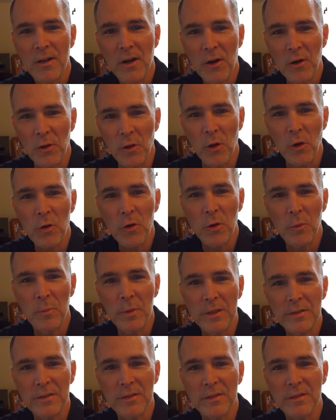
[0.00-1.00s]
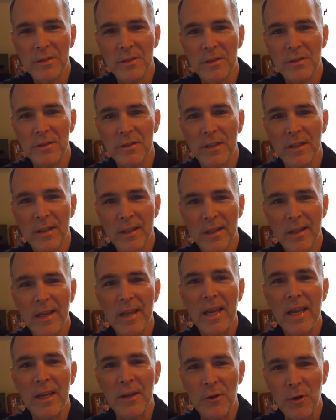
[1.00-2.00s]
our local businesses,
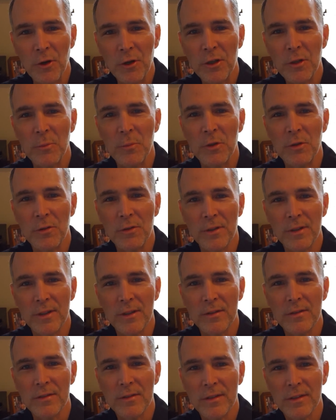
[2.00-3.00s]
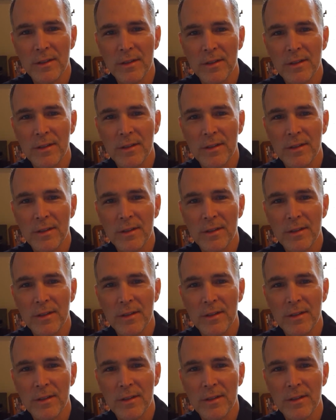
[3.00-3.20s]
and our communities.